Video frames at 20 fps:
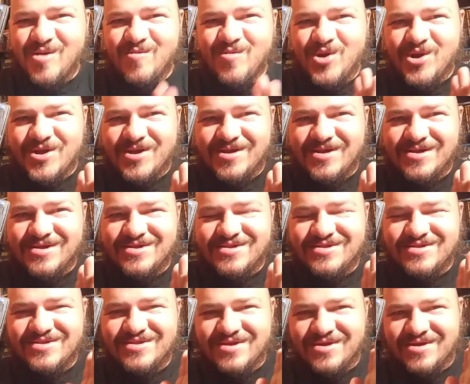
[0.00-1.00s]

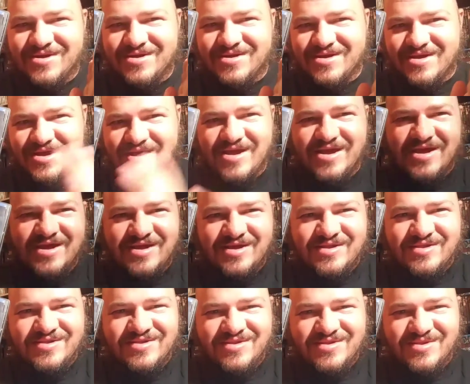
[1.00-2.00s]
because,
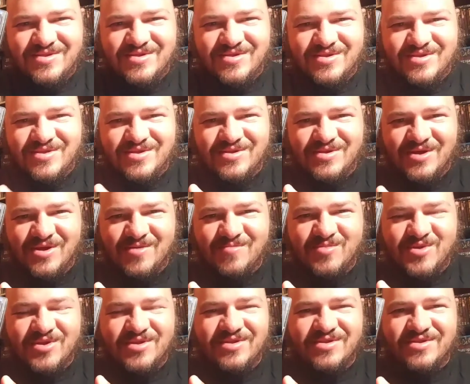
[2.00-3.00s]
as the
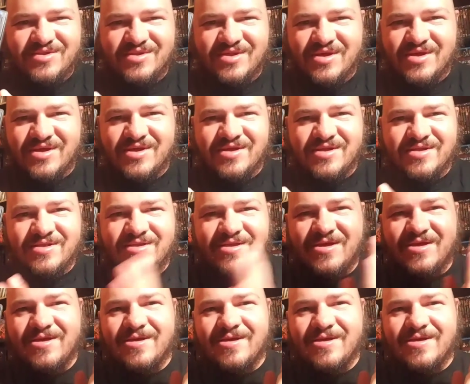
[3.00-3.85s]
synopsis said,